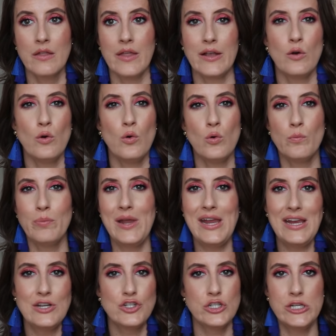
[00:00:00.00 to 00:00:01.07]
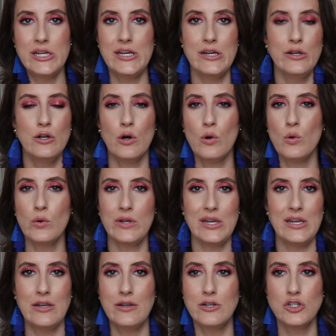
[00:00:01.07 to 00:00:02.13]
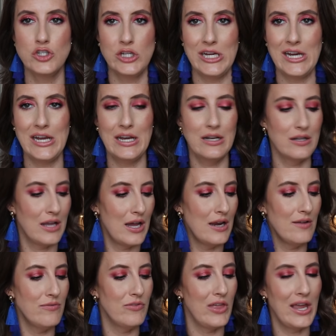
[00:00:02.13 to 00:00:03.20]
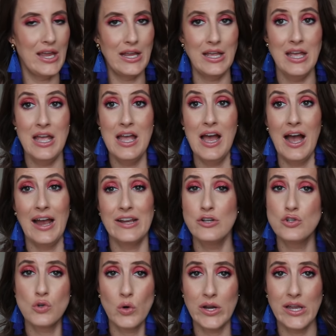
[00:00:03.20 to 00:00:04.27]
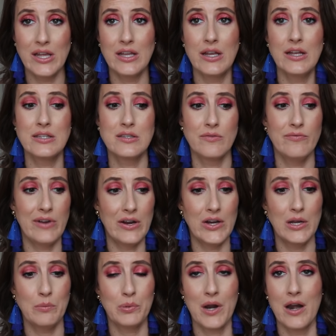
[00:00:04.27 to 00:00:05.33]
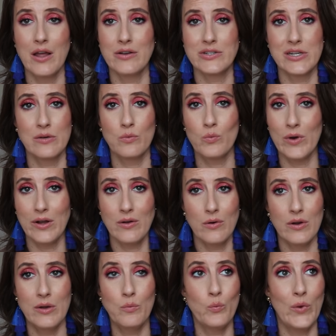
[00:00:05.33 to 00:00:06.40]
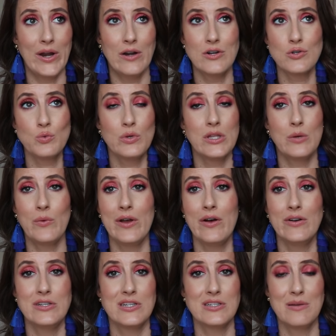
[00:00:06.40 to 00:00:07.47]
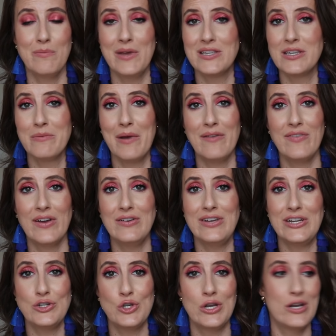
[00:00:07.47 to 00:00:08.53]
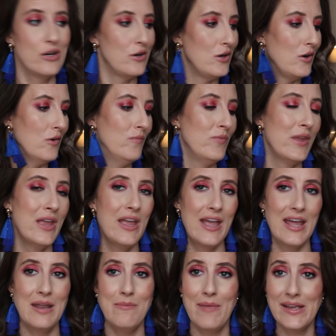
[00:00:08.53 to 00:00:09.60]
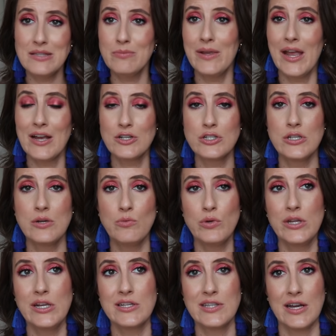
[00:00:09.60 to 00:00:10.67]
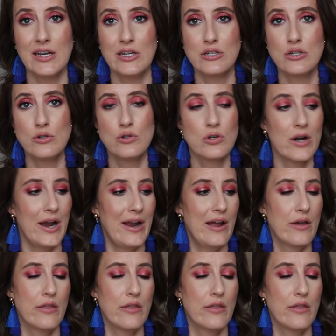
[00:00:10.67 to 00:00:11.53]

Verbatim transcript: like peachy, goldy sheen kind of thing. I enjoy it. It's a very good product. It re it wears really well. It doesn't mess up my foundation at all. And it makes me actually really excited to try